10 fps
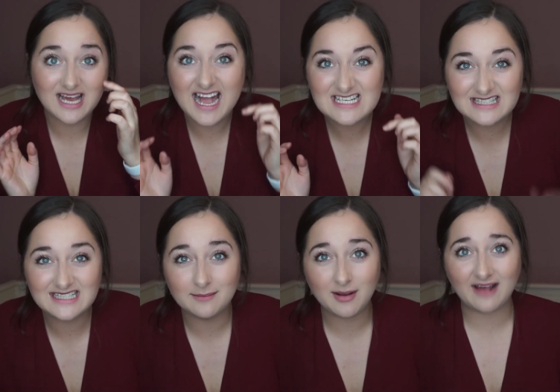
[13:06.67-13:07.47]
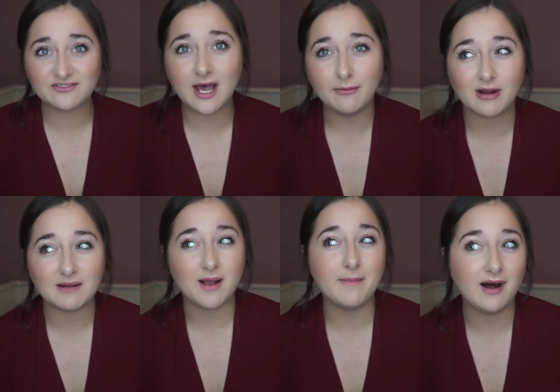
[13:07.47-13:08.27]
I actually think I might have to
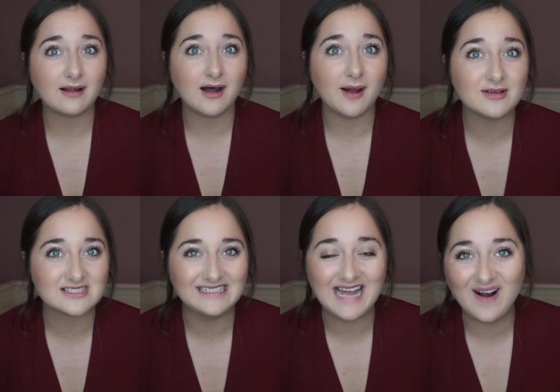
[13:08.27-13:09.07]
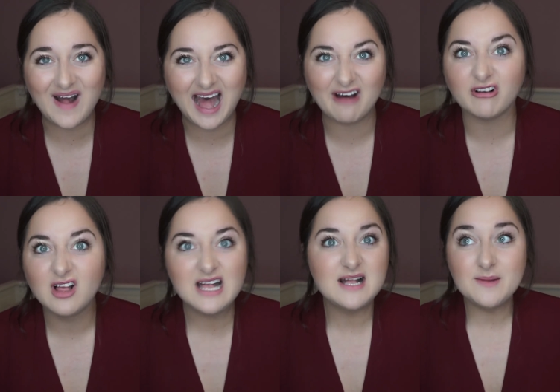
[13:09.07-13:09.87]
upgrade my bar cart because I now have
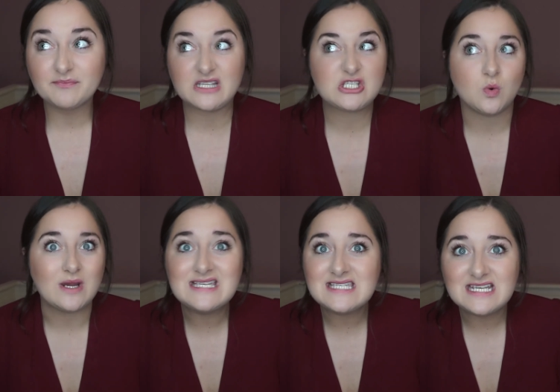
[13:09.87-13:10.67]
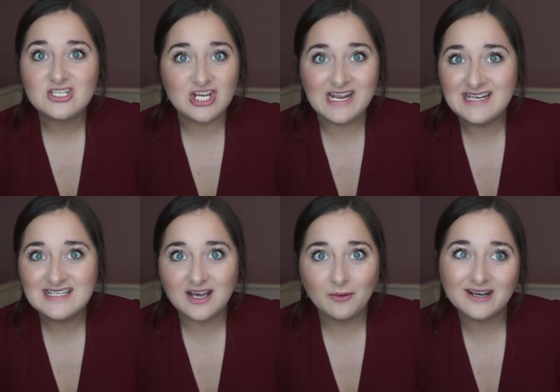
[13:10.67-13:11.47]
20
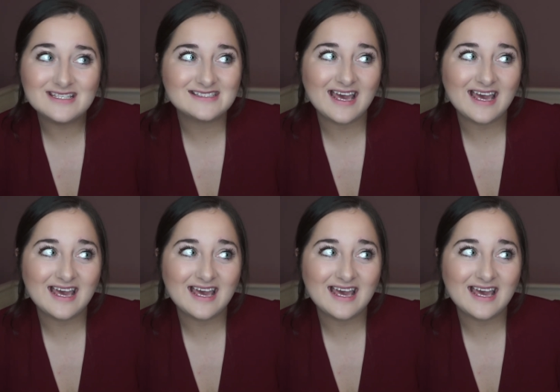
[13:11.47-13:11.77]
gins I want to say.